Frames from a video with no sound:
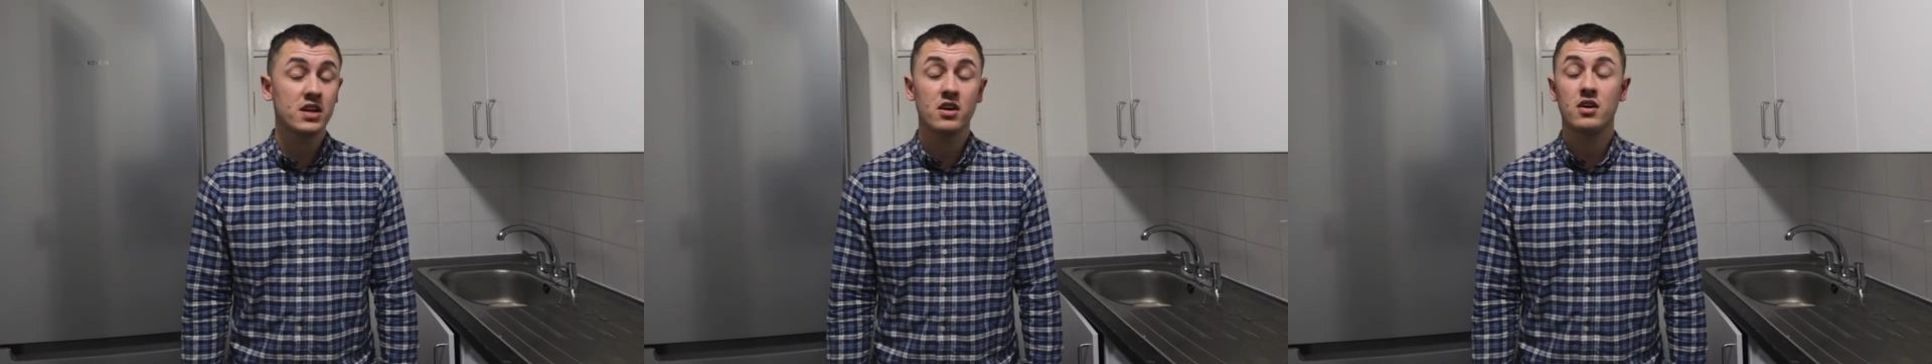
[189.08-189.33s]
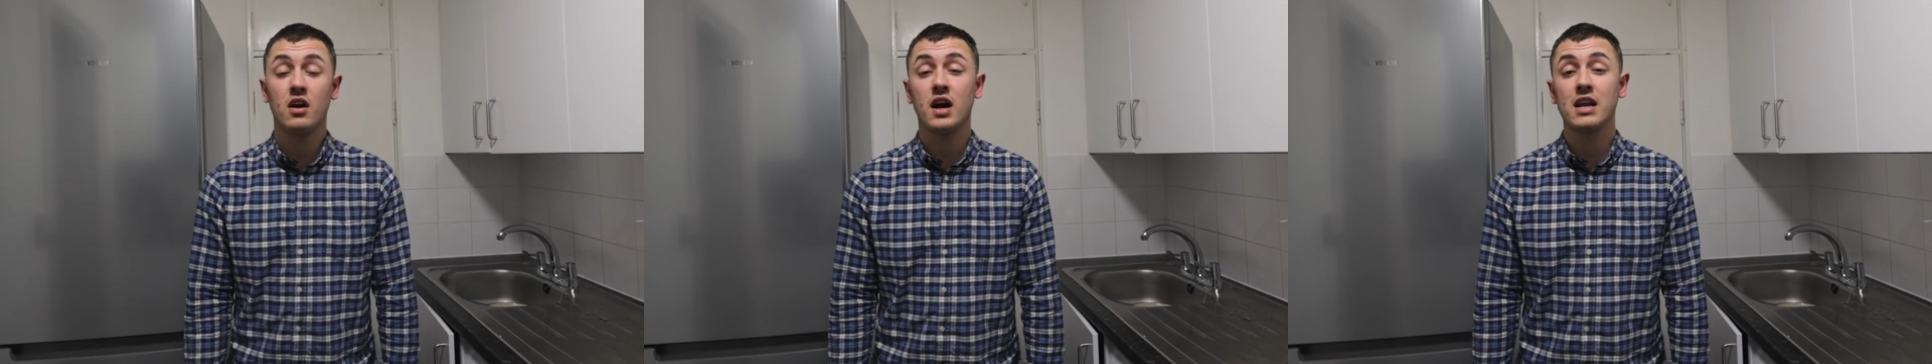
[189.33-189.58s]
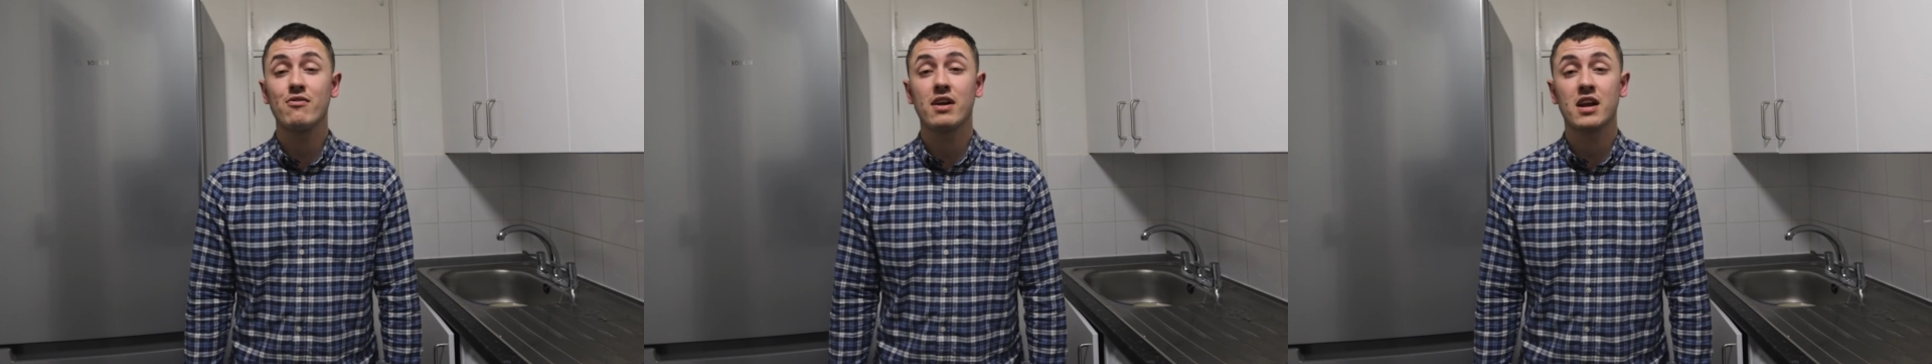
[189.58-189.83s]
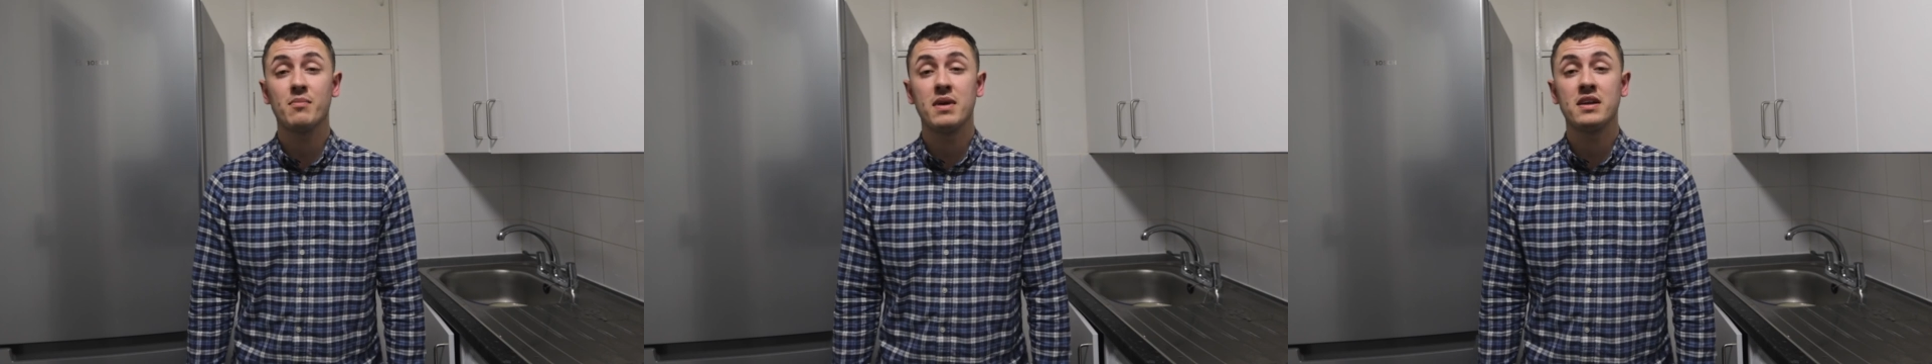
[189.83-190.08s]
good. I highly
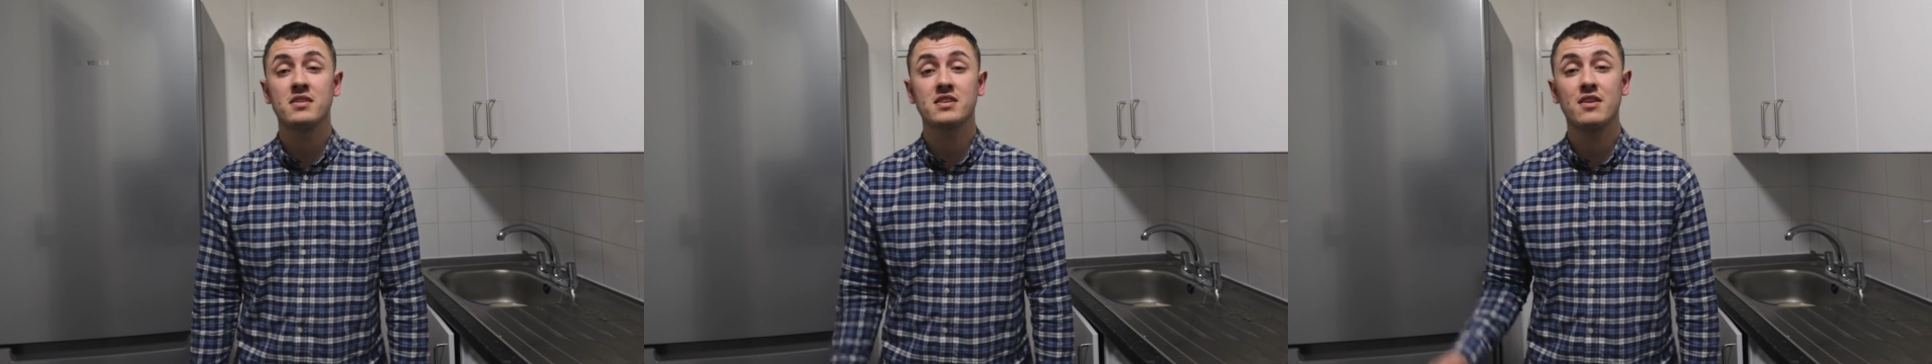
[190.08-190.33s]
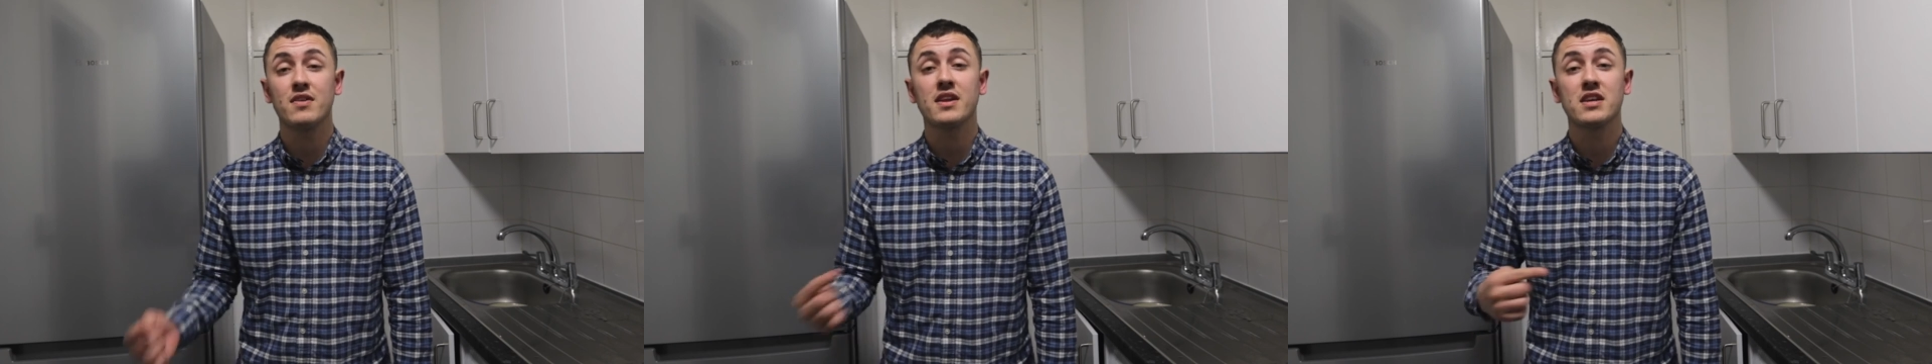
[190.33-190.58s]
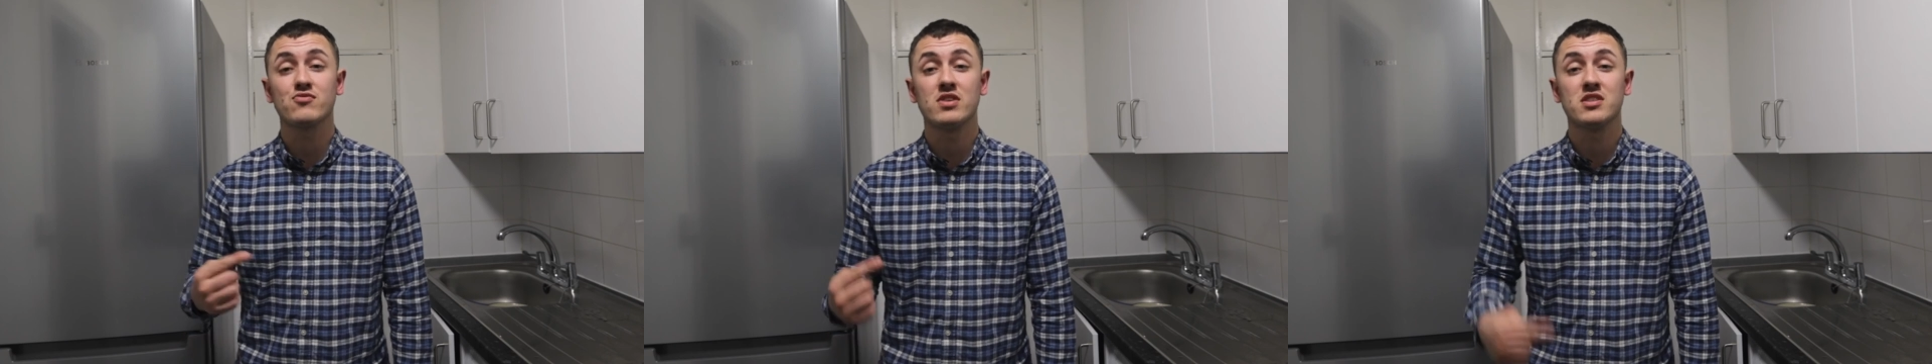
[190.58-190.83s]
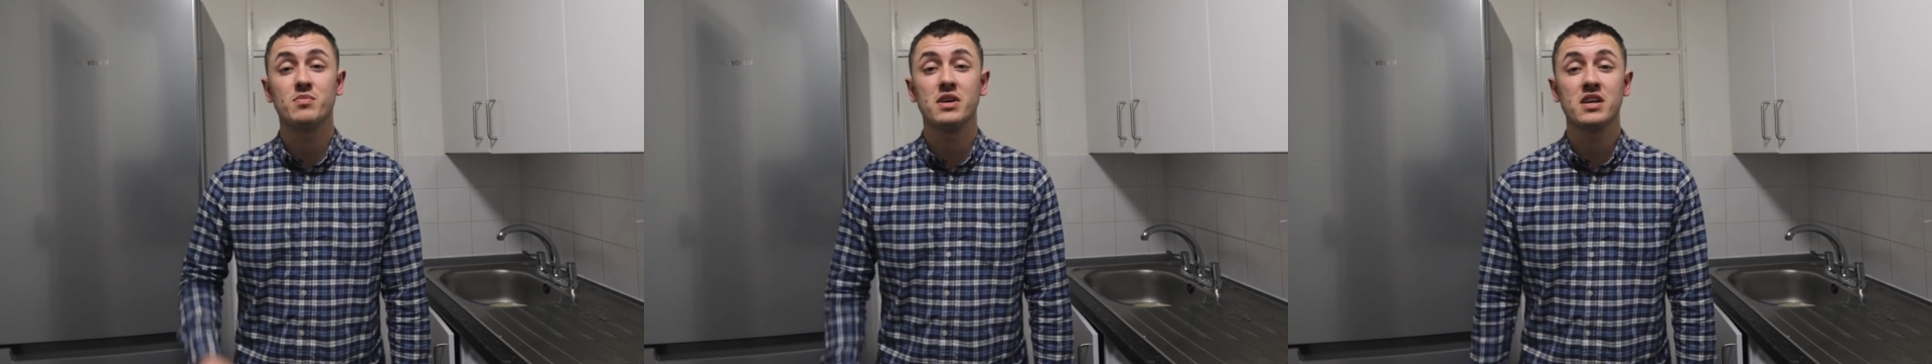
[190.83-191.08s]
recommend giving this recipe